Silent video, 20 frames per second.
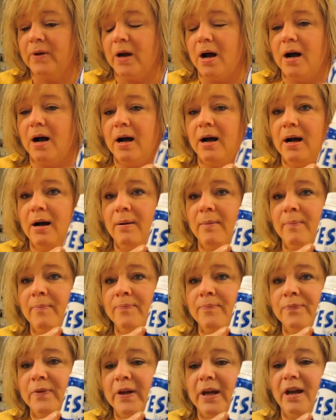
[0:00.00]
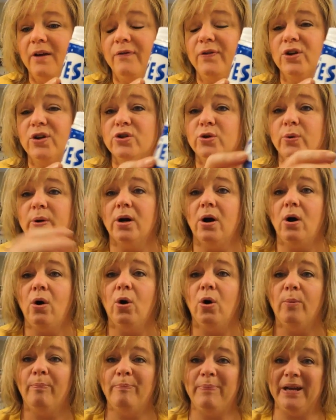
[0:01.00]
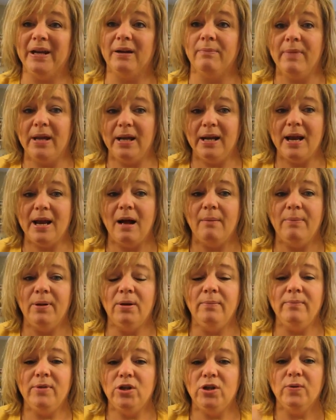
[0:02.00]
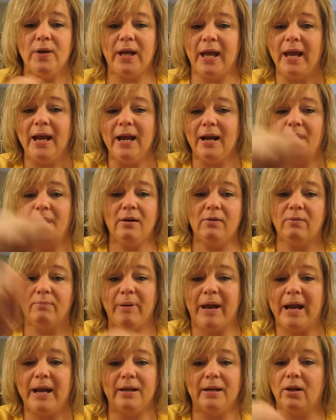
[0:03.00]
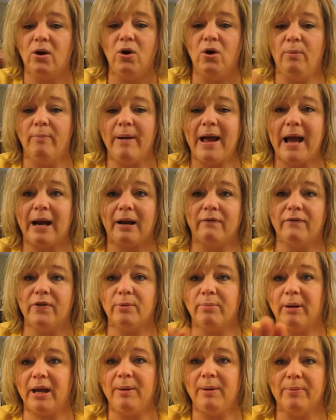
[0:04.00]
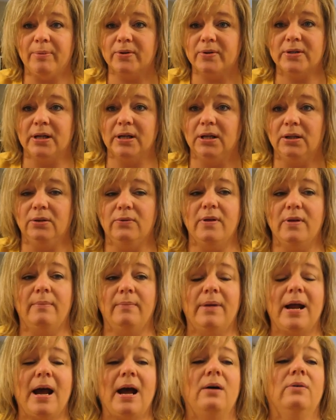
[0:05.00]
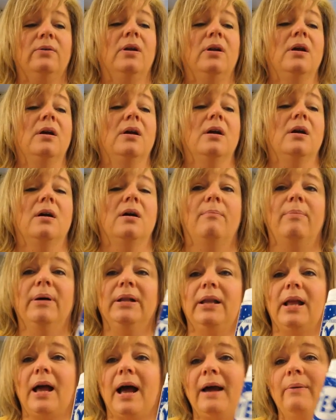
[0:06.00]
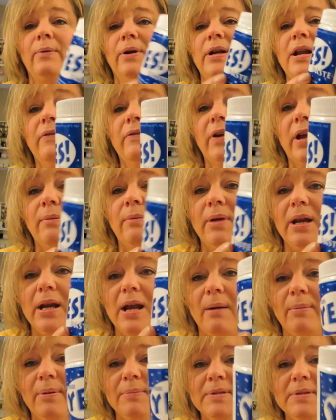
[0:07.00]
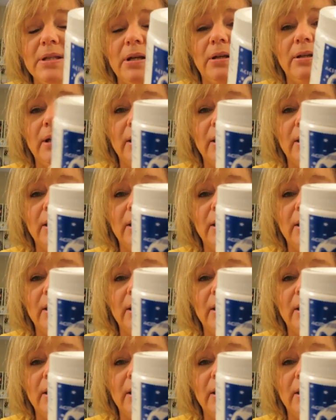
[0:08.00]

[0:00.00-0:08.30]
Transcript: If you're doing a whole big mini album, you can paint the whole back of your papers and glue them down, but I would never get mini albums done